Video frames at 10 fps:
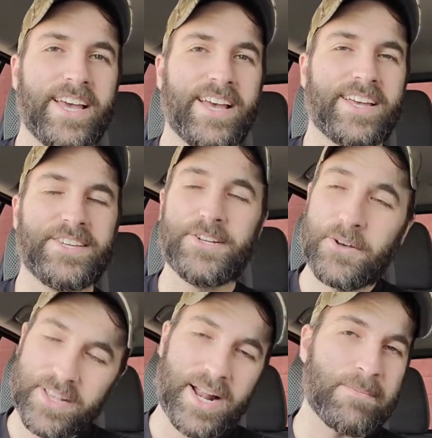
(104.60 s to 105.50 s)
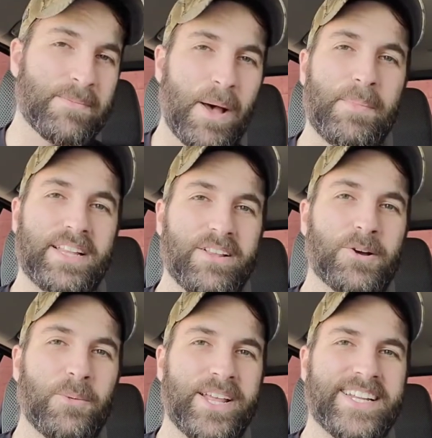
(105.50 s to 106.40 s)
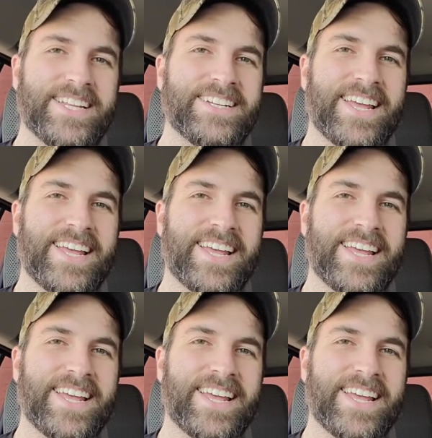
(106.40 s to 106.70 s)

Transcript: uh, you know that I'm a bit long winded.